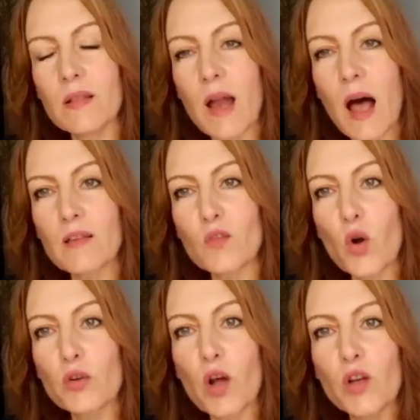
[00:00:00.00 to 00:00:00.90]
the last
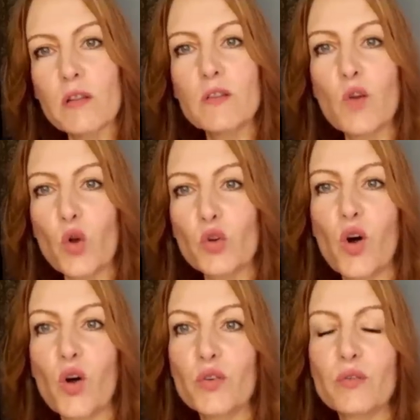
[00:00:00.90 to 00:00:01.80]
lockdown and this
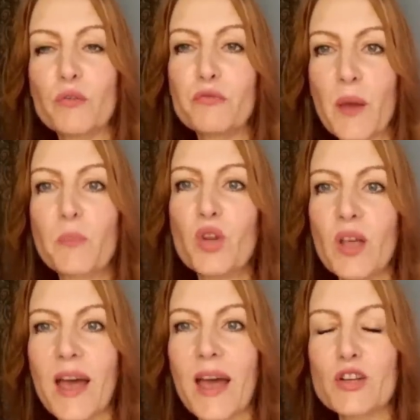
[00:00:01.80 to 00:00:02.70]
lockdown. So
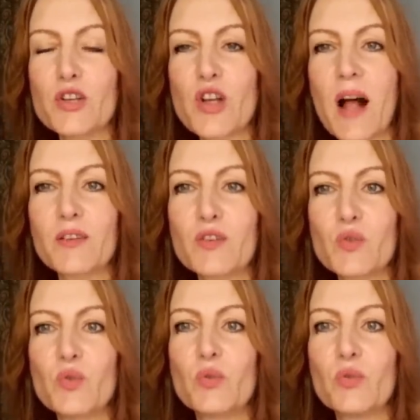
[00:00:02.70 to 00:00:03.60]
February, I had a chance
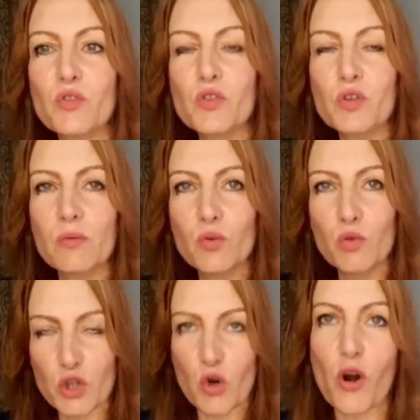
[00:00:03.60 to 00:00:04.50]
to
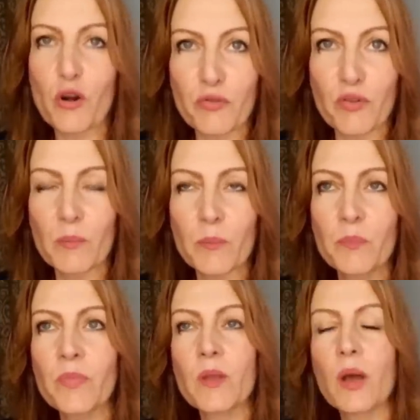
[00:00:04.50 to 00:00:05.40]
do a short film,
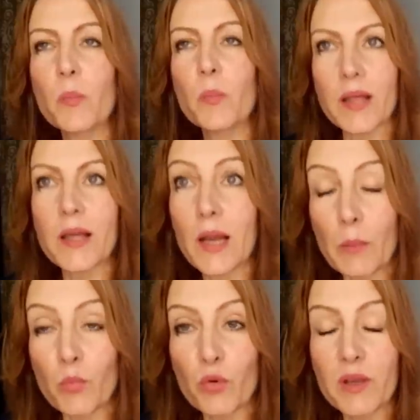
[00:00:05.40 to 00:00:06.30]

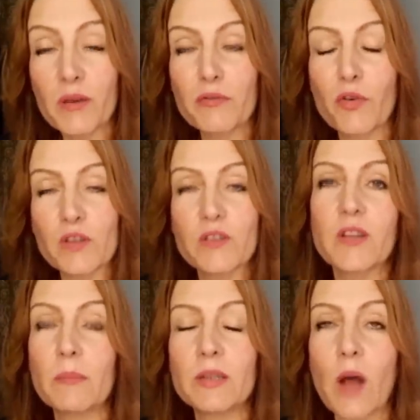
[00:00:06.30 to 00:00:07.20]
Malayalam movie,
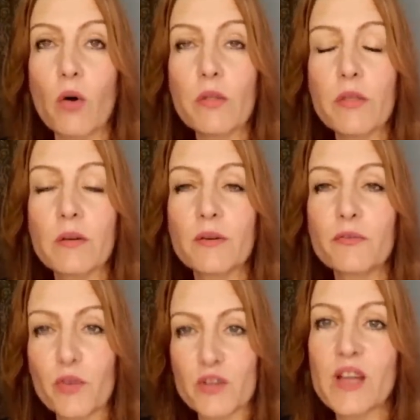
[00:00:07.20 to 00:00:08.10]
first time South,
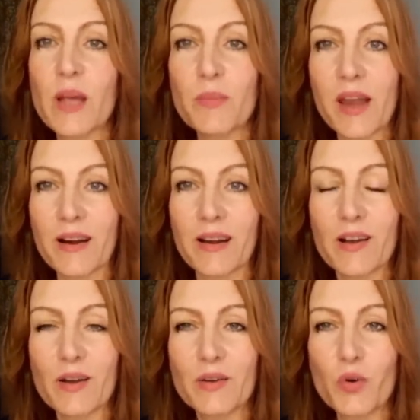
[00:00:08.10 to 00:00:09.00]
first time
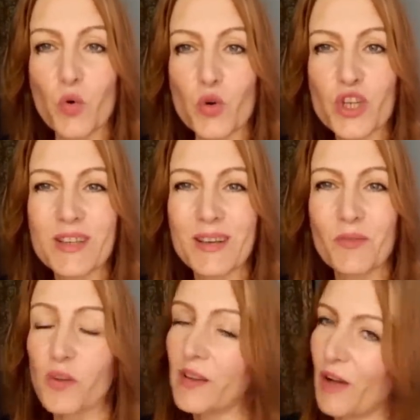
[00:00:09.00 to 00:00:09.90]
Kerala, Kochi,
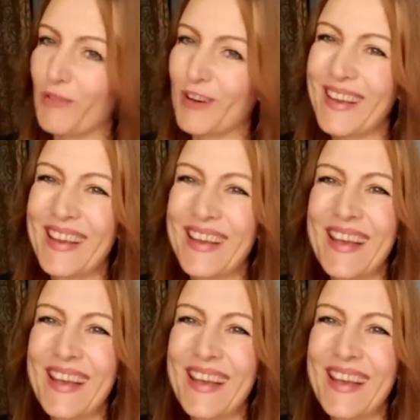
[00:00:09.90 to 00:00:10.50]
was lovely.